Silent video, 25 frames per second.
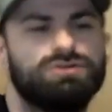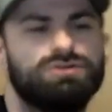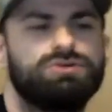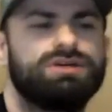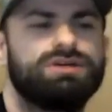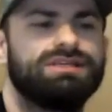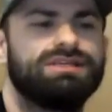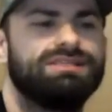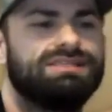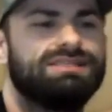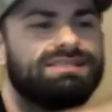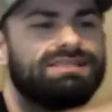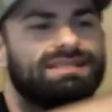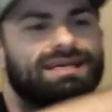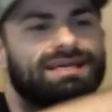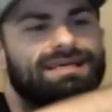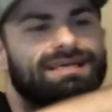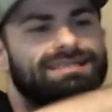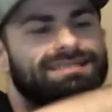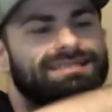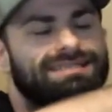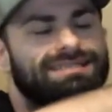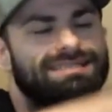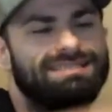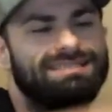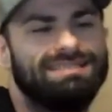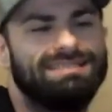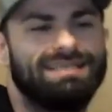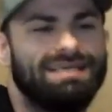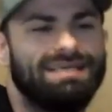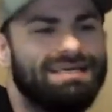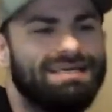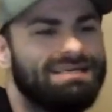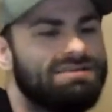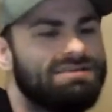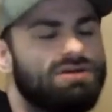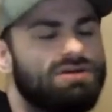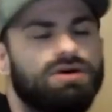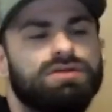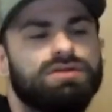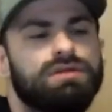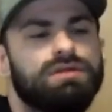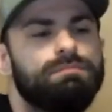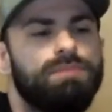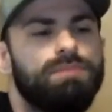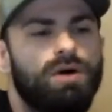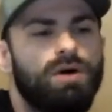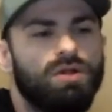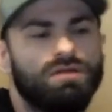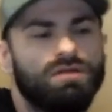You can slightly land on the
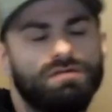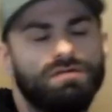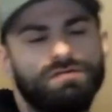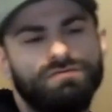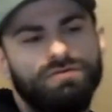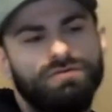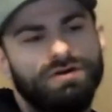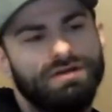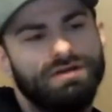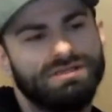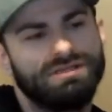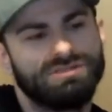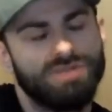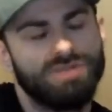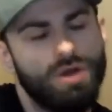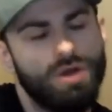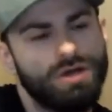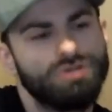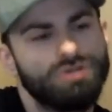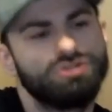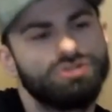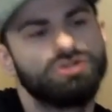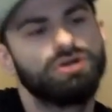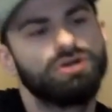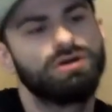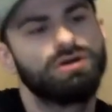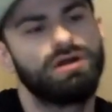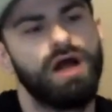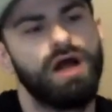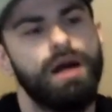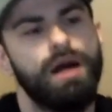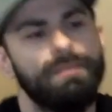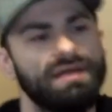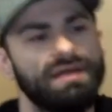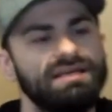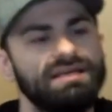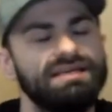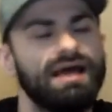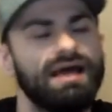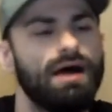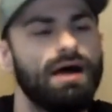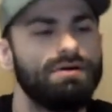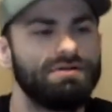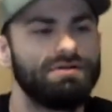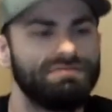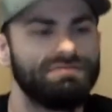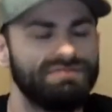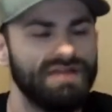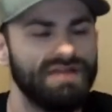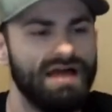ball of your foot as long as you're coming
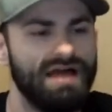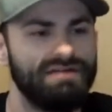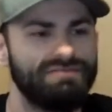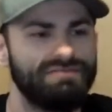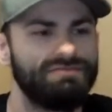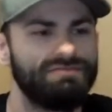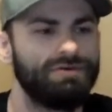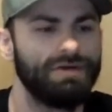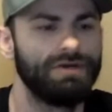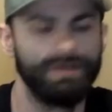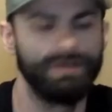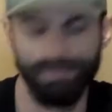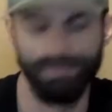down to flat foot.